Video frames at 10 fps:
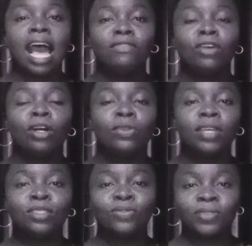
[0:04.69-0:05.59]
I've
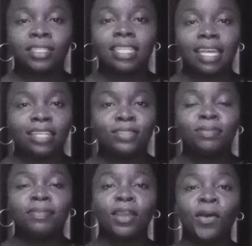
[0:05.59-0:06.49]
always wanted
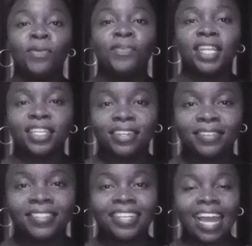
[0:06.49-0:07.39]
to be on
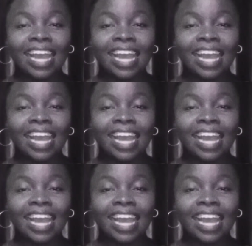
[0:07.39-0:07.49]
radio.